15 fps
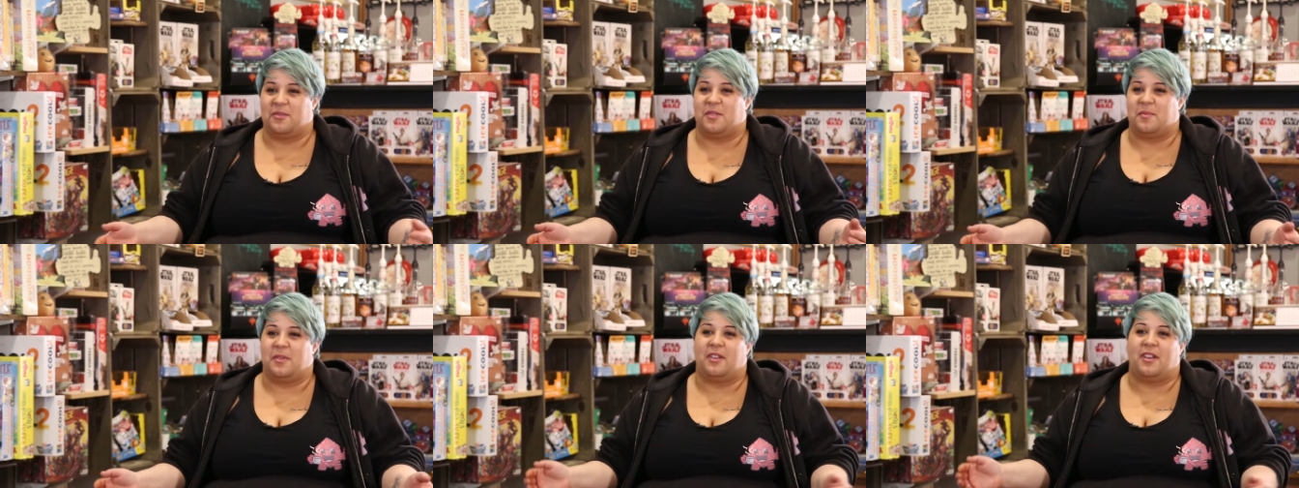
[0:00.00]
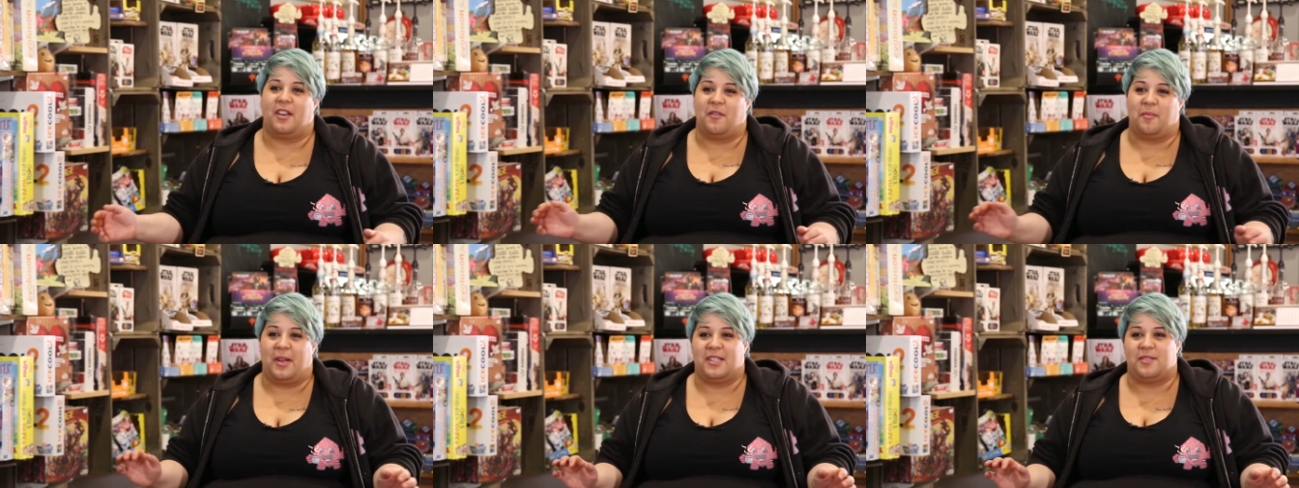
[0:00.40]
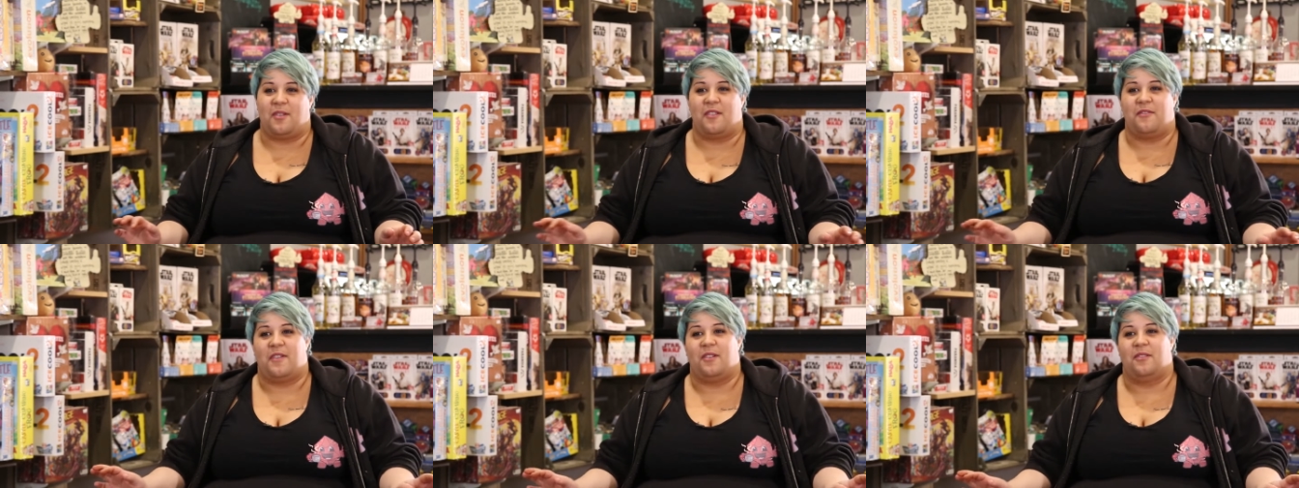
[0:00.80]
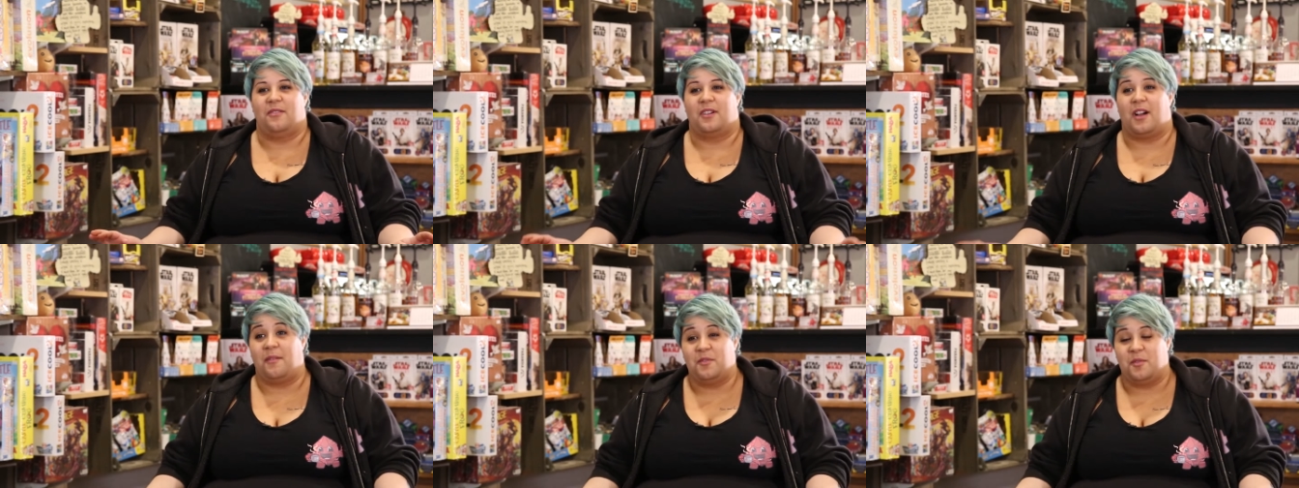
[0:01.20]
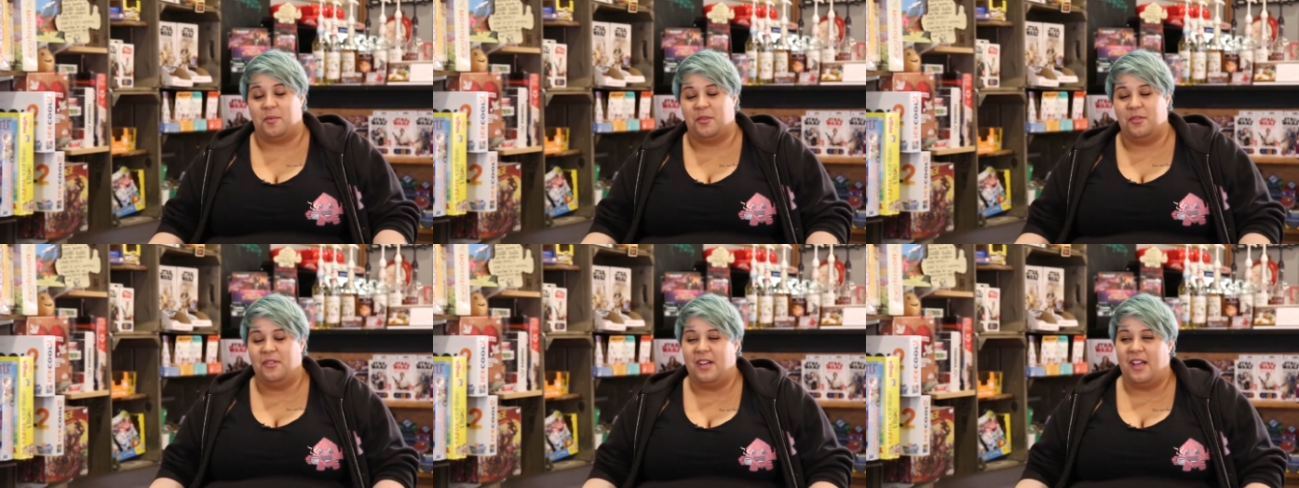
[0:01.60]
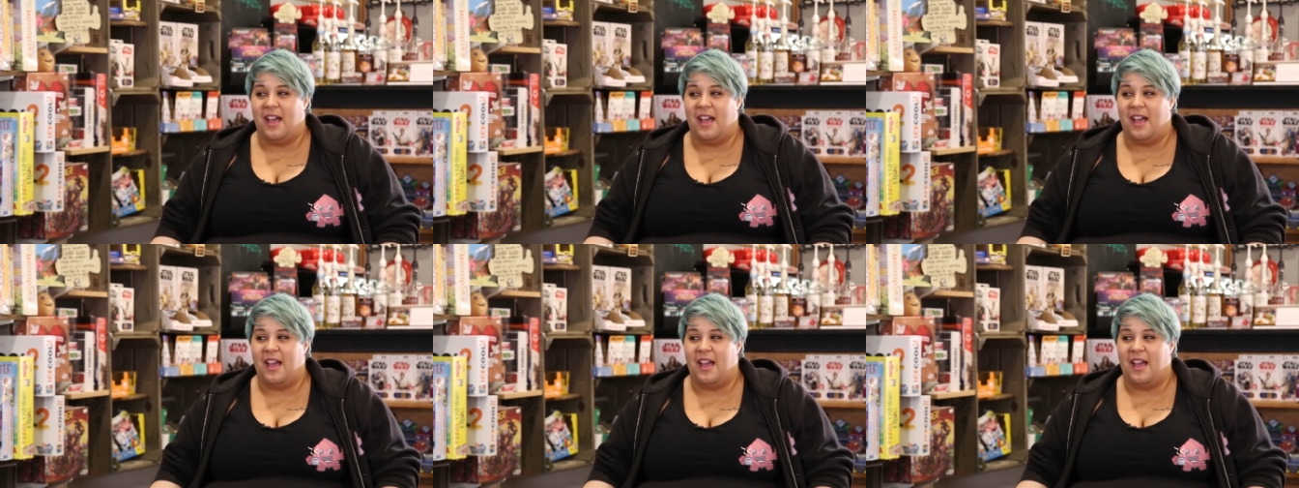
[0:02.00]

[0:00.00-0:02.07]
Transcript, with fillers: has always been a kind of a place where I felt comfortable,